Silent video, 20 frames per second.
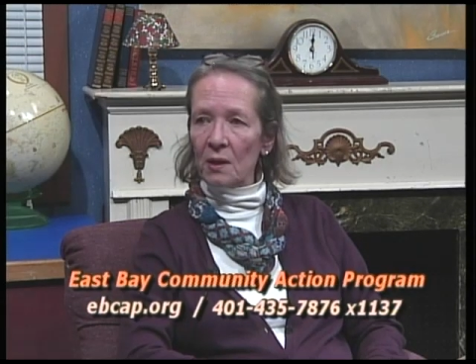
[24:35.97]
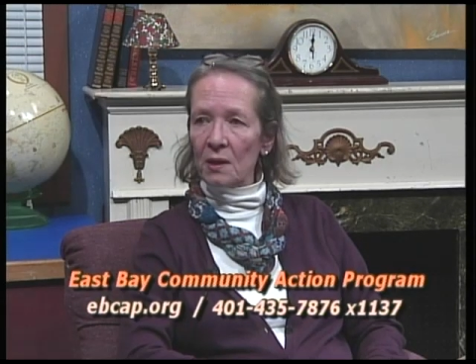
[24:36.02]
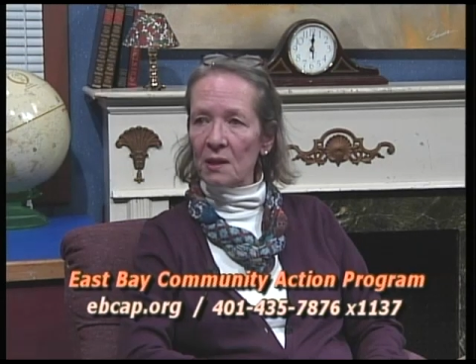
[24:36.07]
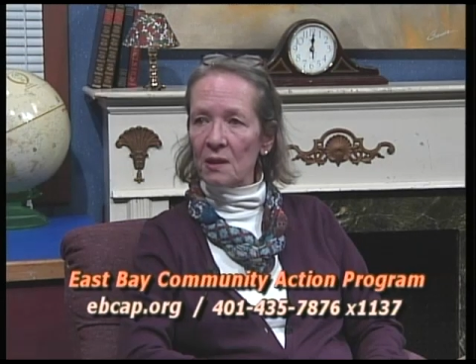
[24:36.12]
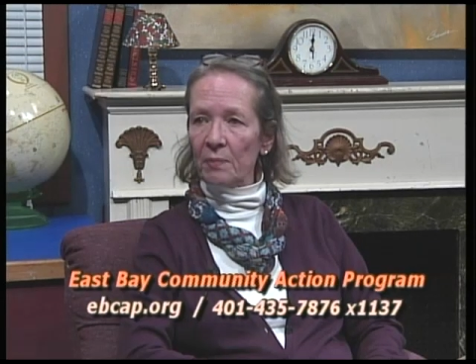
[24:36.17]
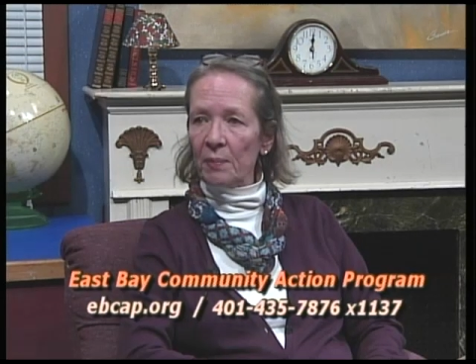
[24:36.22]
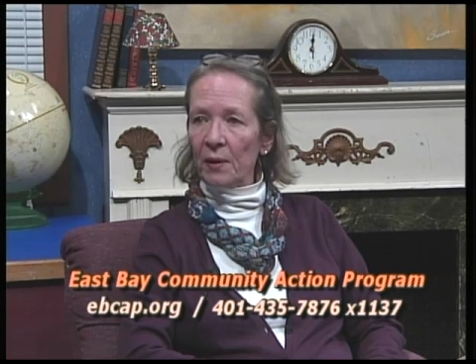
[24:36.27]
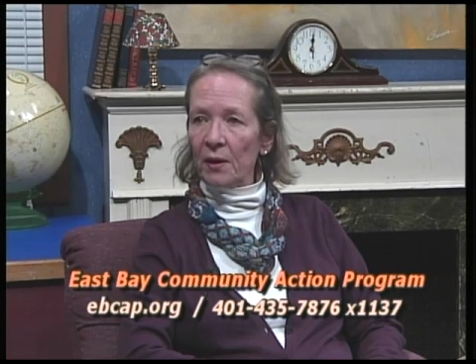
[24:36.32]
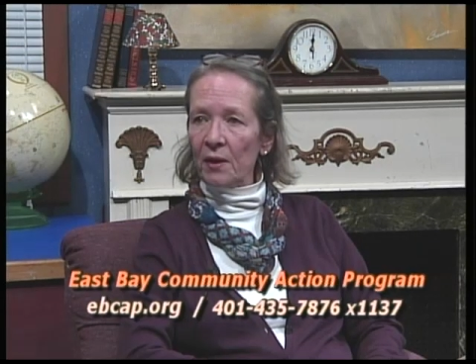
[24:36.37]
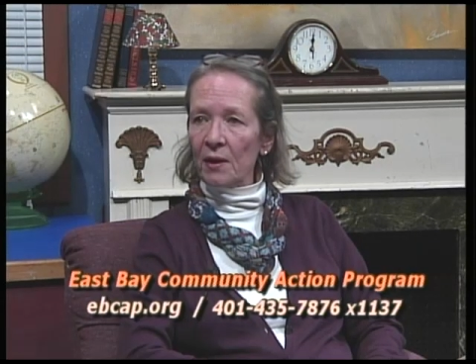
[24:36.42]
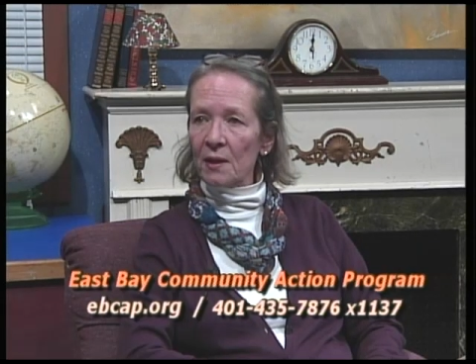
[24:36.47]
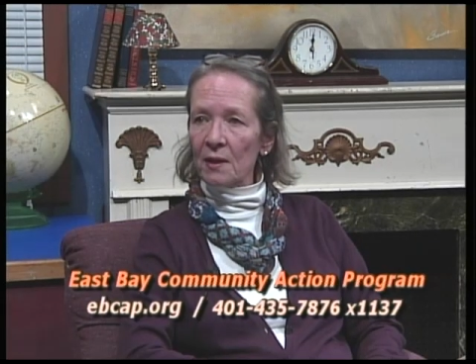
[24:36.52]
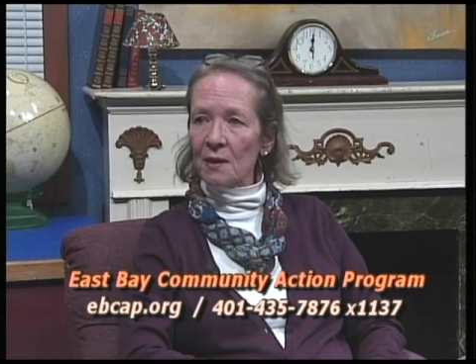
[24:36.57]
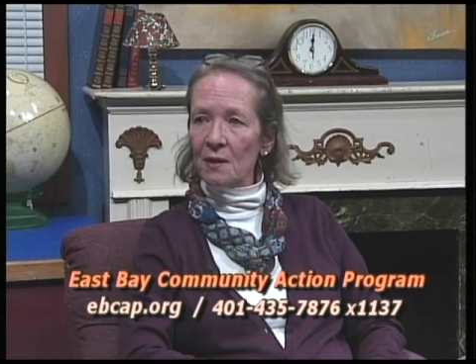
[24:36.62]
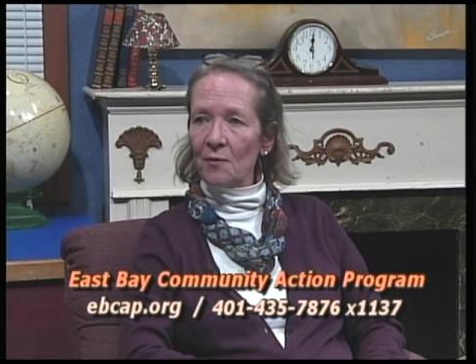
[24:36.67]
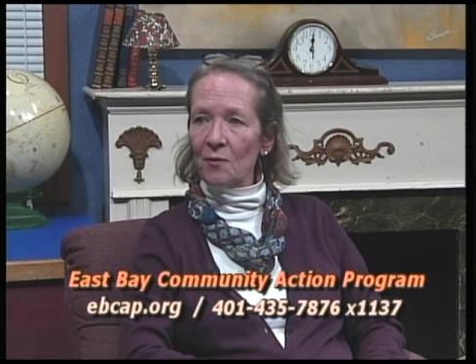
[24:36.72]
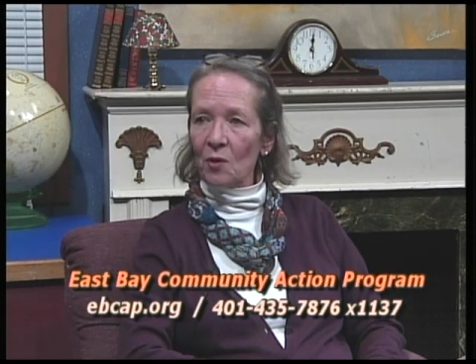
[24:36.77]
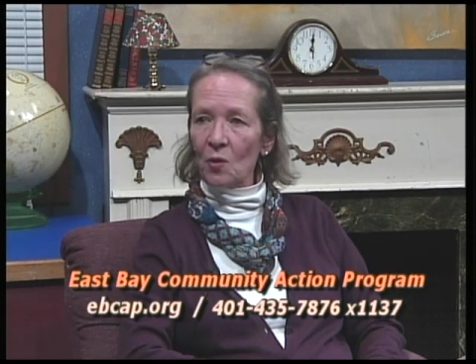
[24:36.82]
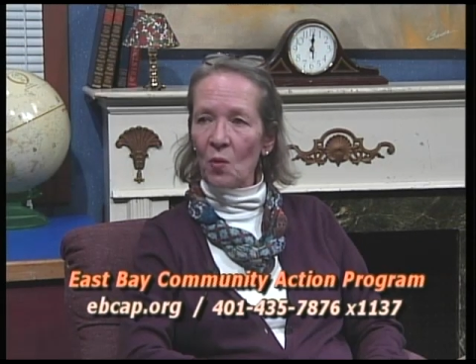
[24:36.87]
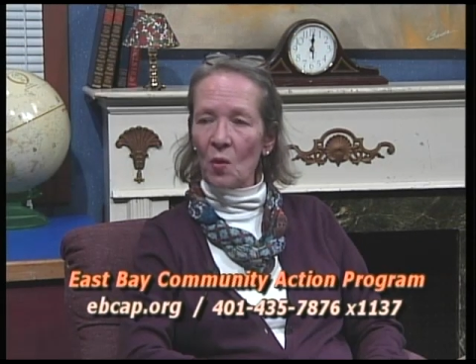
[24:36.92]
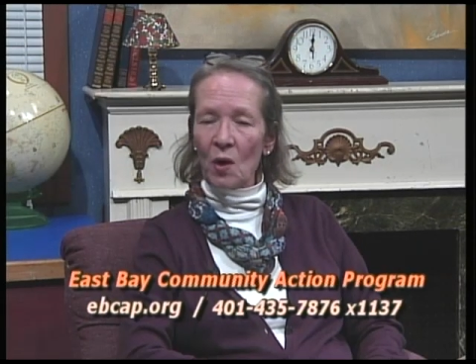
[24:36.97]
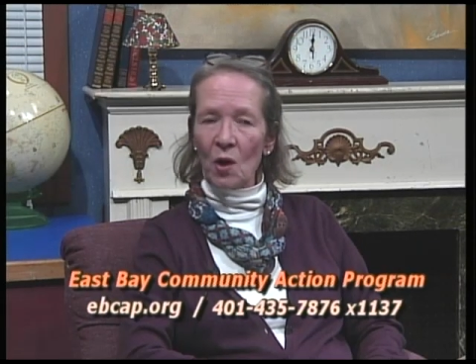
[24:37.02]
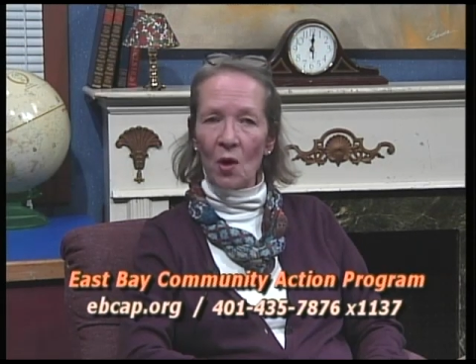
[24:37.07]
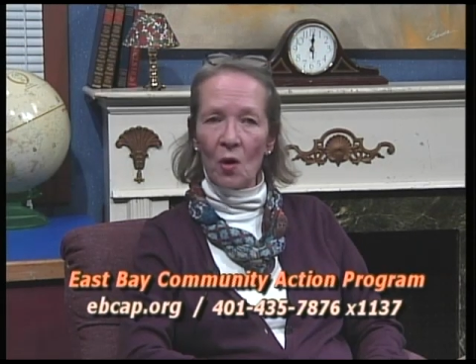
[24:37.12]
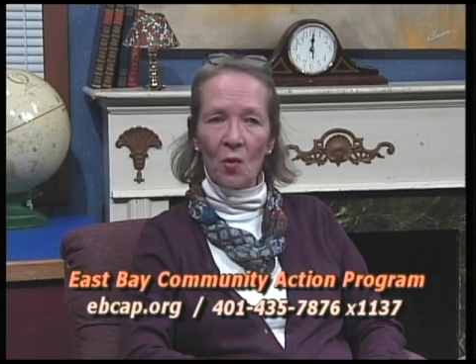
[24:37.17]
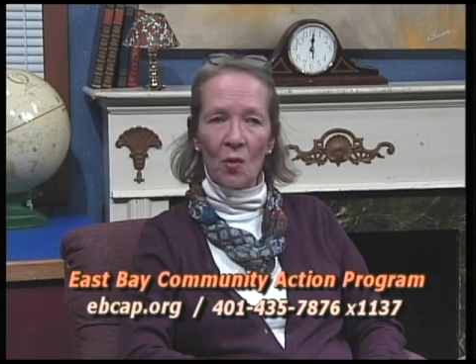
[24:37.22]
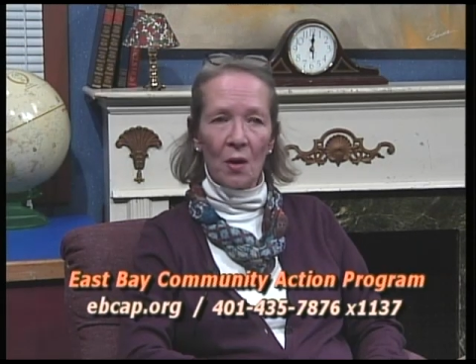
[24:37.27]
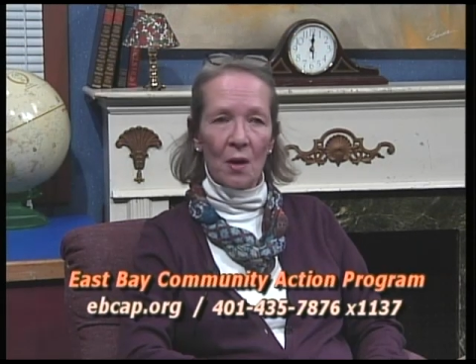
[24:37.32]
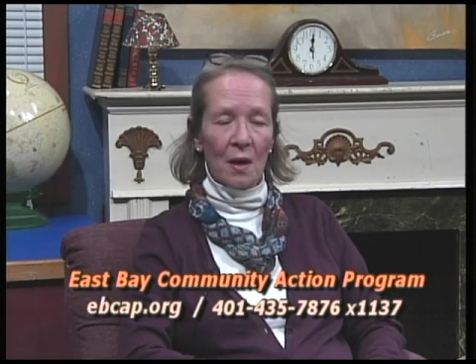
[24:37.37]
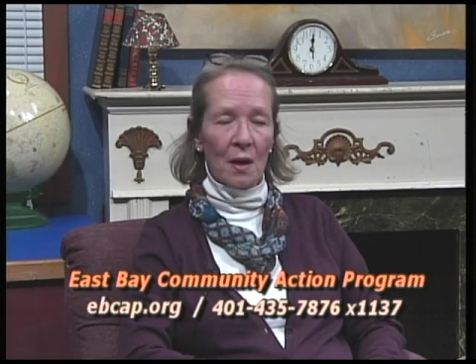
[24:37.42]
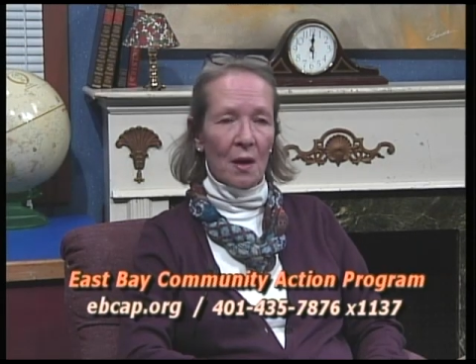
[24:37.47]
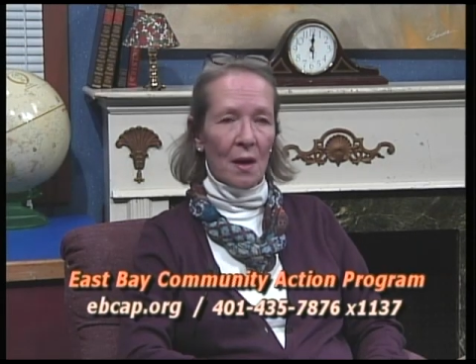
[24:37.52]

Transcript: experience, if you will.